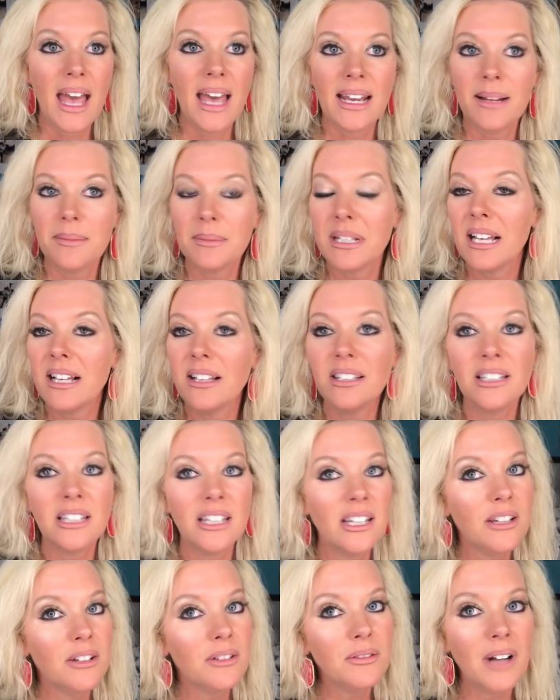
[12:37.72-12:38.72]
And I'm telling
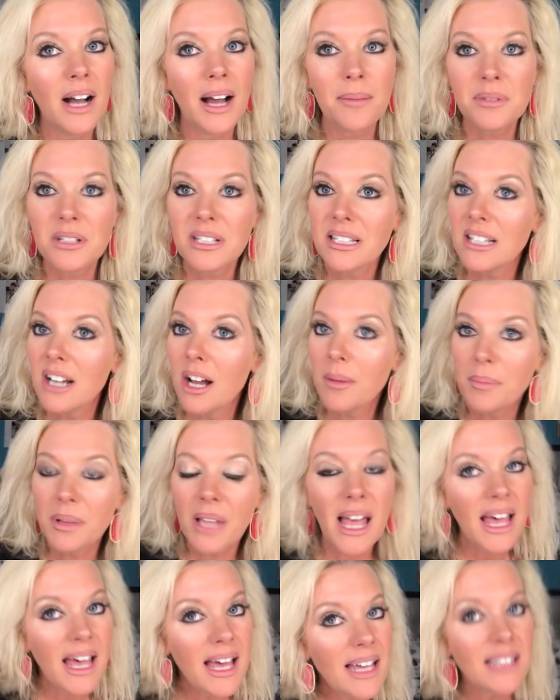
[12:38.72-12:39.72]
you, I'm just not
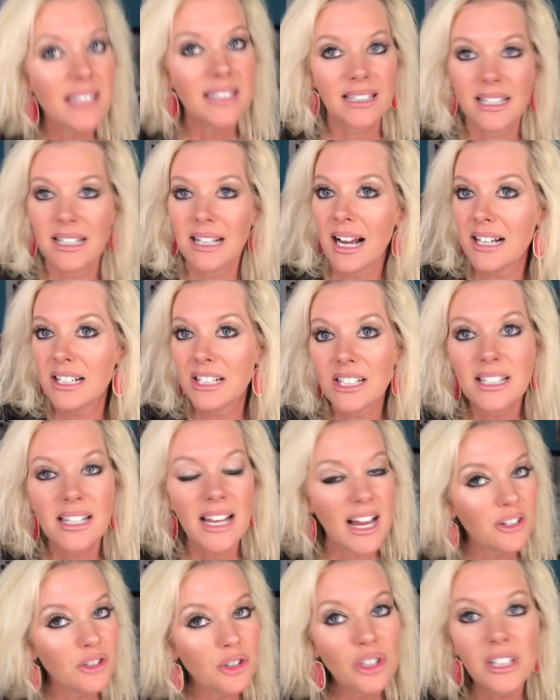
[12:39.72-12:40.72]
blessed that I just
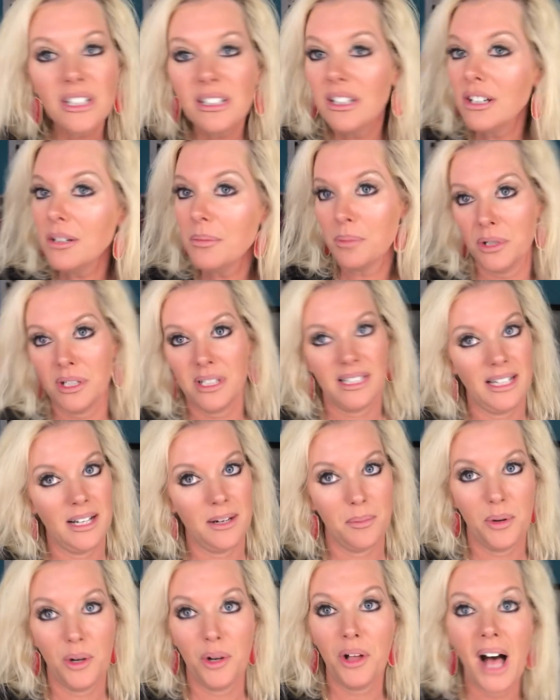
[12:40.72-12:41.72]
naturally look
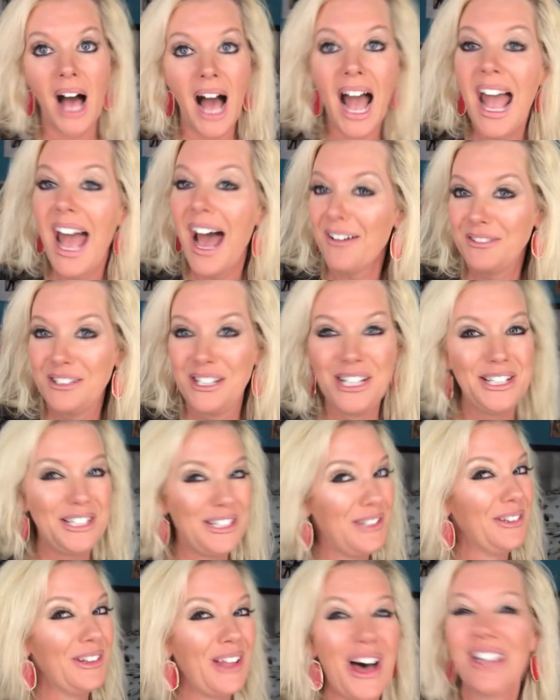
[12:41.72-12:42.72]
presentable. I have to
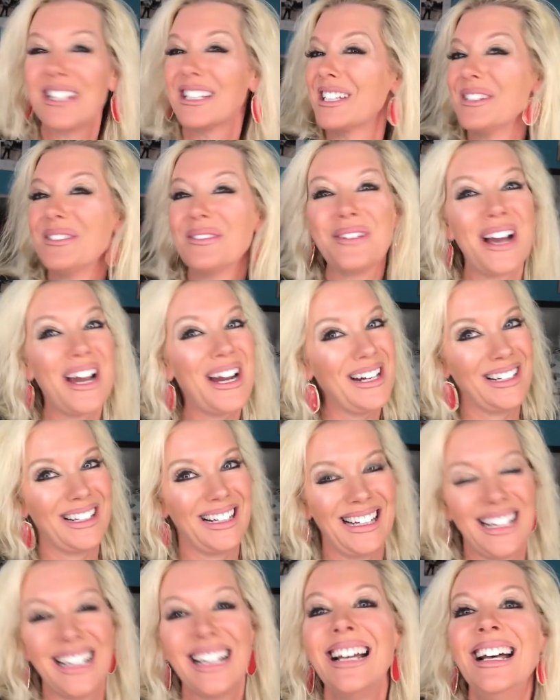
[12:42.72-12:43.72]
do lots of work.
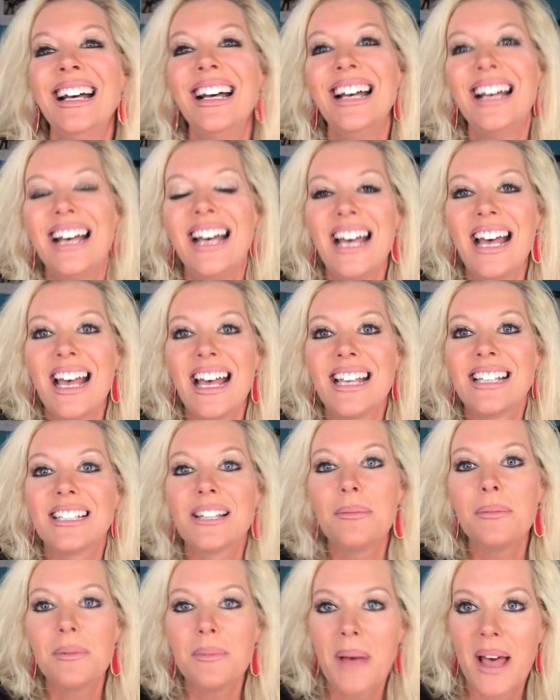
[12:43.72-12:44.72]

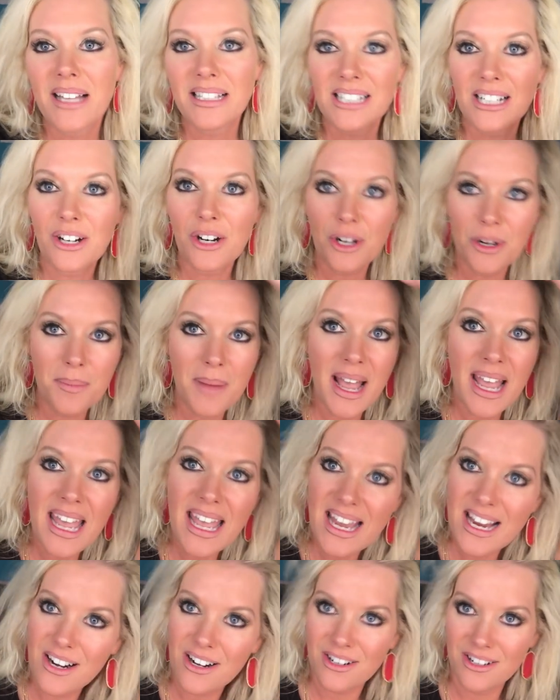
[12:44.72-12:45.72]
So I'm about to curl my
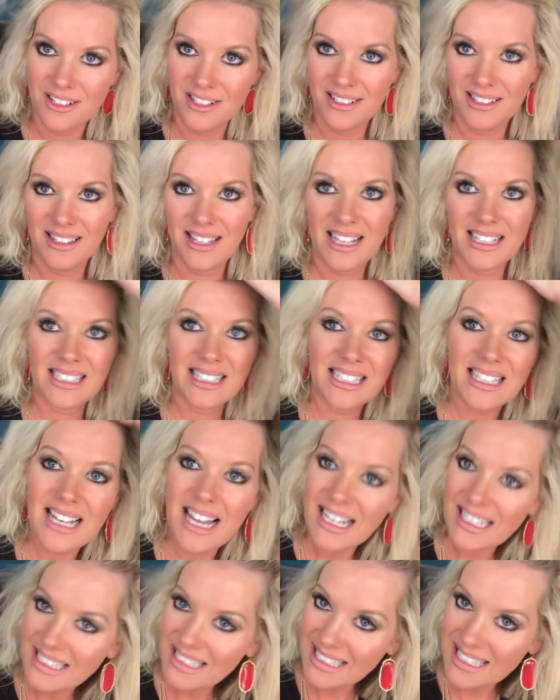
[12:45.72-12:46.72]
hair. That's the
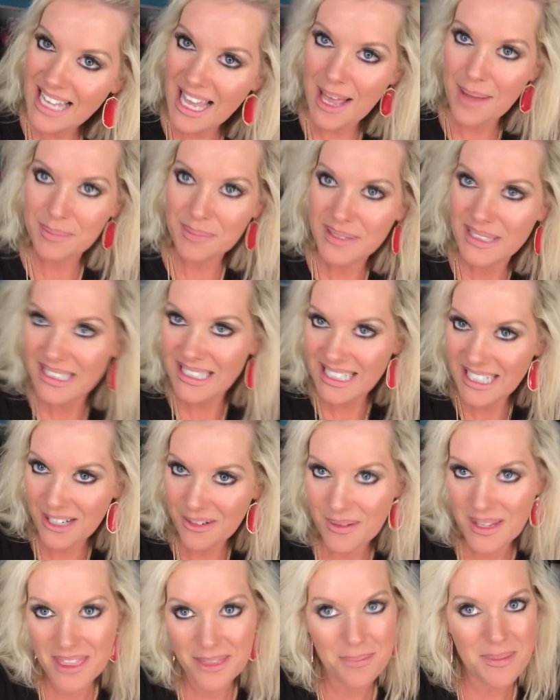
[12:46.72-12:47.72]
next step.
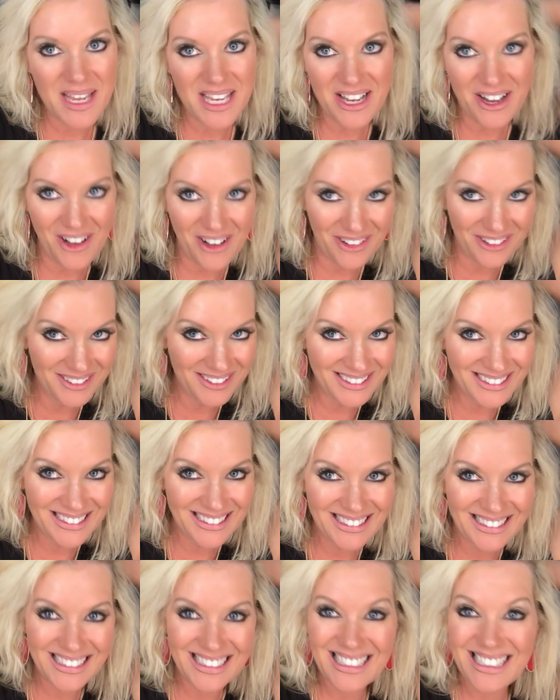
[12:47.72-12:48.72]
Stick with me, y'all.
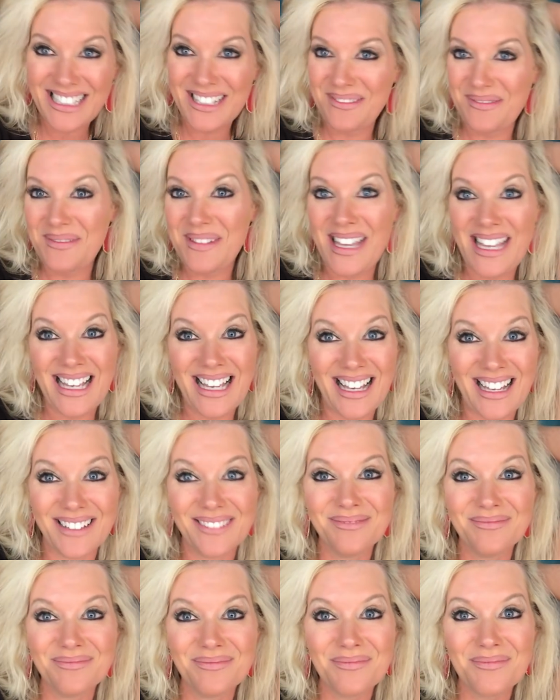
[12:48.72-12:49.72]
It's gonna be
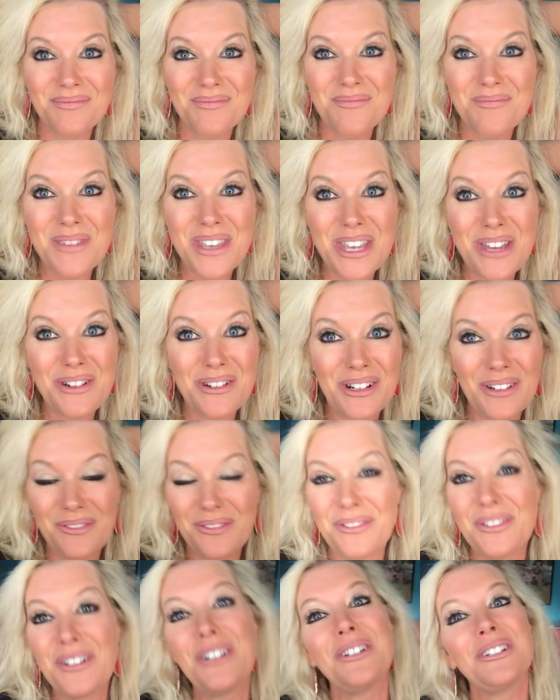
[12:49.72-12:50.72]
a
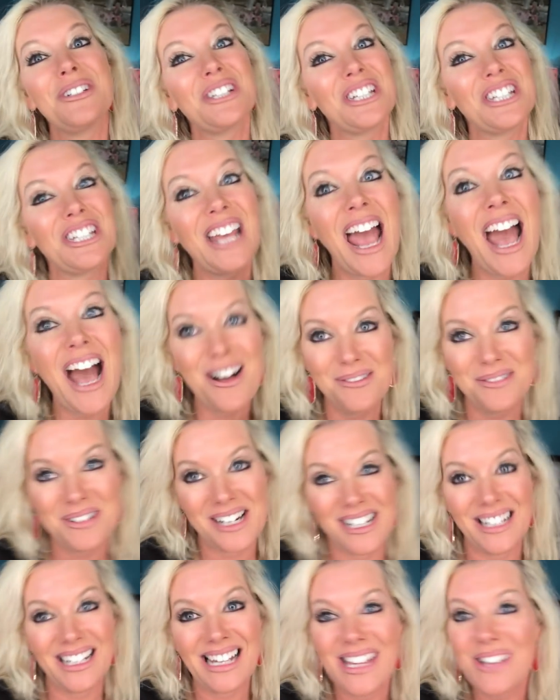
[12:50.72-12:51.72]
beautiful
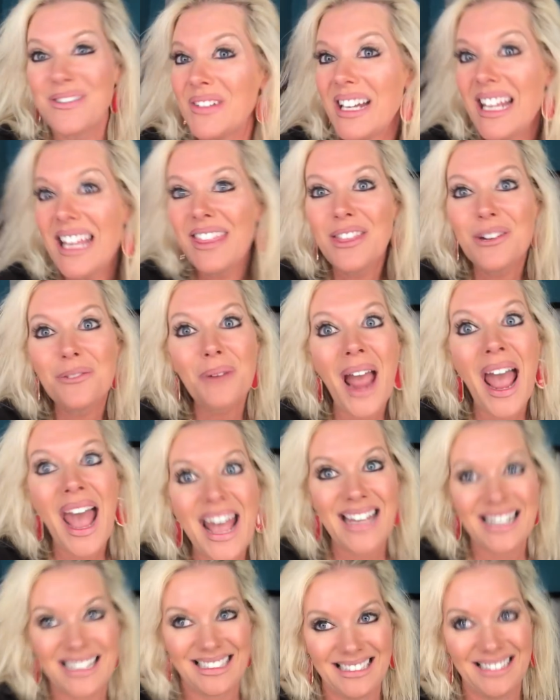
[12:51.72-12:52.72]
shower, even in the
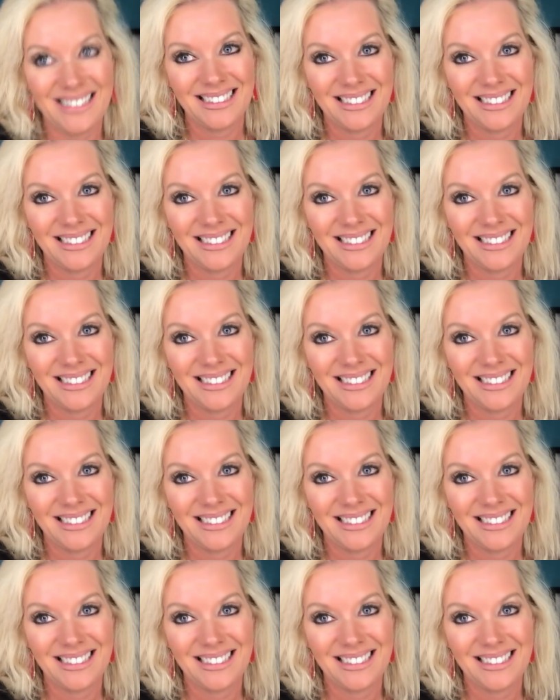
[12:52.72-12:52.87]
rain.